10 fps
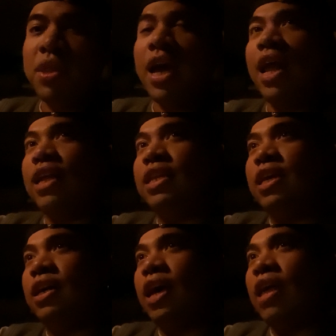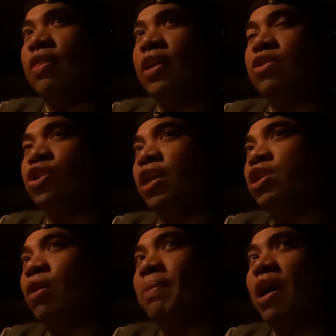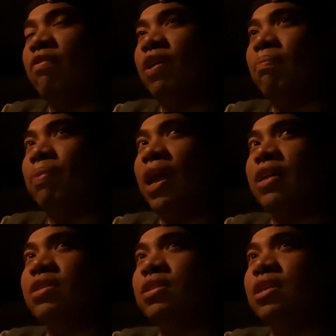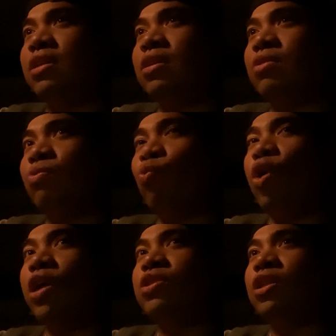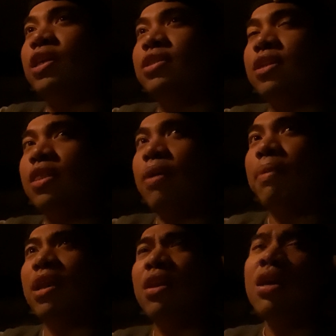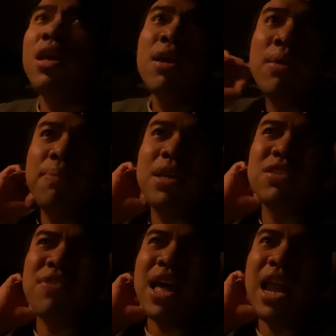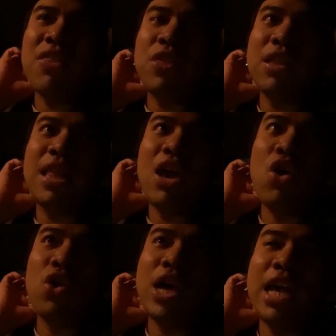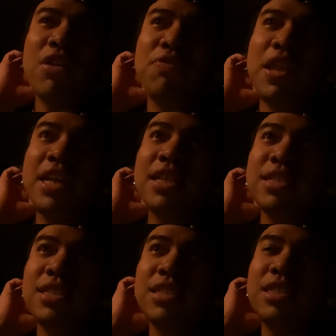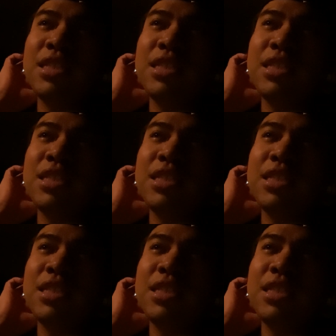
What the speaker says: that idea, and they tried to talk me out of it, but I just didn't want to listen to them. And because of that, I think they all kind of like distanced